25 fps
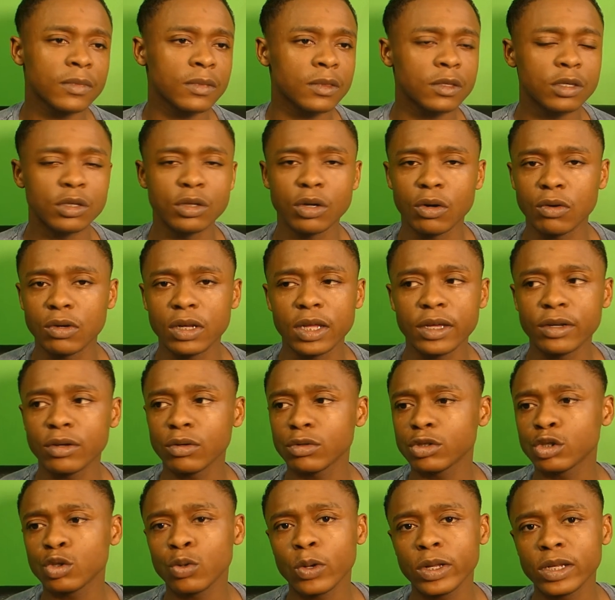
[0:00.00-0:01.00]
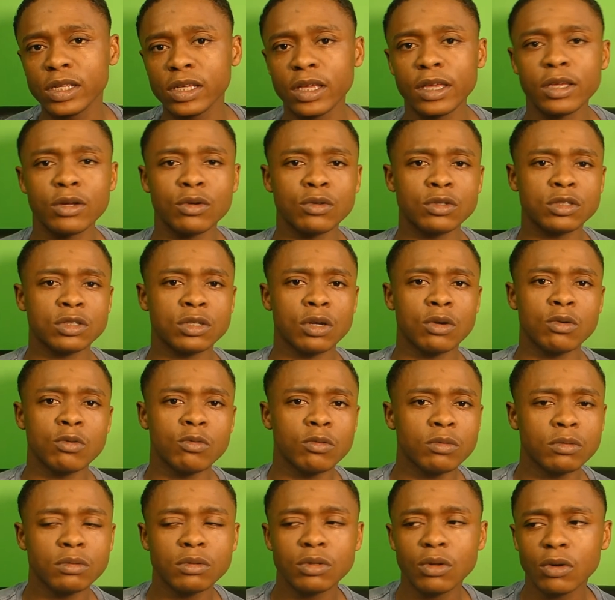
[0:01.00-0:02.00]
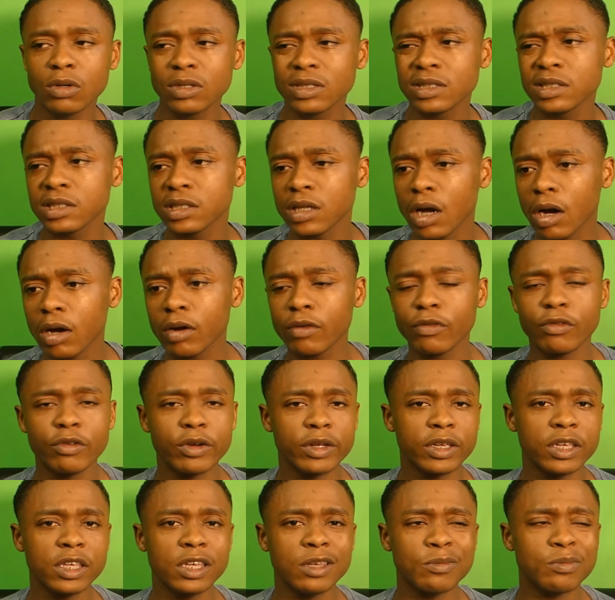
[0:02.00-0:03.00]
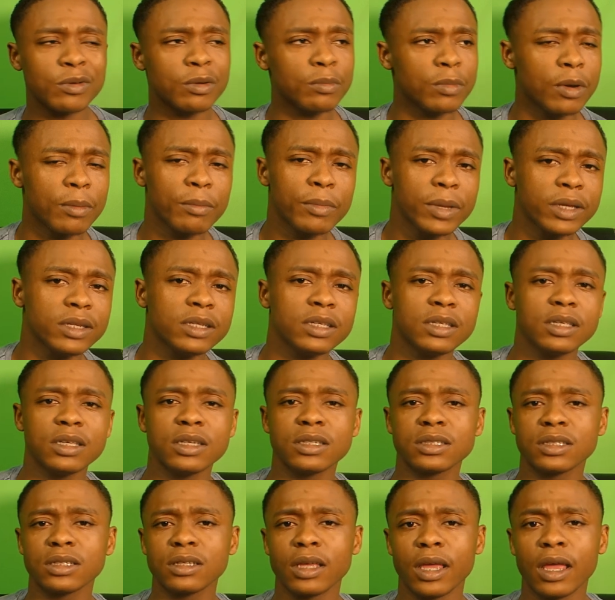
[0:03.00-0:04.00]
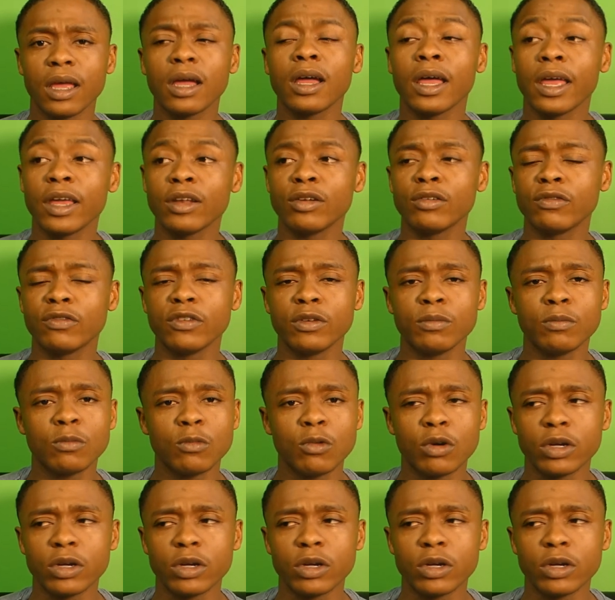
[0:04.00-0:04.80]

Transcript: You know, Leno's 28 or so, not young for a keeper, but many years ahead of him.